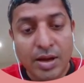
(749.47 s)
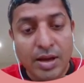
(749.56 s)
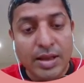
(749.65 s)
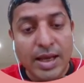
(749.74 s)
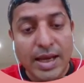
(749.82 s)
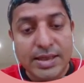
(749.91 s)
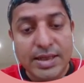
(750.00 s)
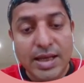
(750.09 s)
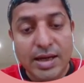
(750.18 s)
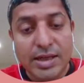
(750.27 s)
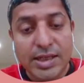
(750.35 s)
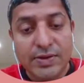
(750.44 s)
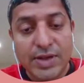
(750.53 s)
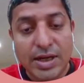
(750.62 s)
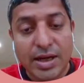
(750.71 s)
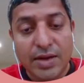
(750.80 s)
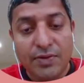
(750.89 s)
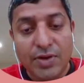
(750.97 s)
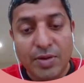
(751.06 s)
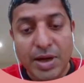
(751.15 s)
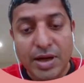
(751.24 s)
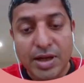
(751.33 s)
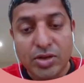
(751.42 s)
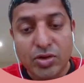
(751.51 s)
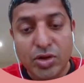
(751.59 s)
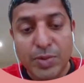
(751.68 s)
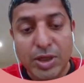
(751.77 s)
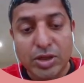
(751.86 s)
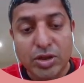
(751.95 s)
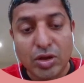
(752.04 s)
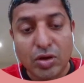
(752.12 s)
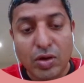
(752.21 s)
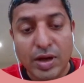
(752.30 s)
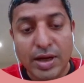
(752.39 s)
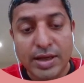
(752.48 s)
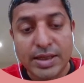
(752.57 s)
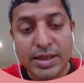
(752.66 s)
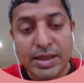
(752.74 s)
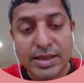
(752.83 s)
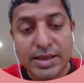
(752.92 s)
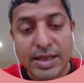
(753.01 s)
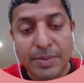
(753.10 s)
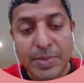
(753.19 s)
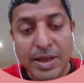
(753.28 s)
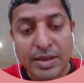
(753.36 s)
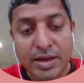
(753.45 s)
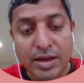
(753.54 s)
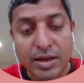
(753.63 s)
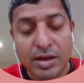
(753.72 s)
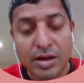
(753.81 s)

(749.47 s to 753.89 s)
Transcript: The SDA receives the data from data source based on the queries in the step N3.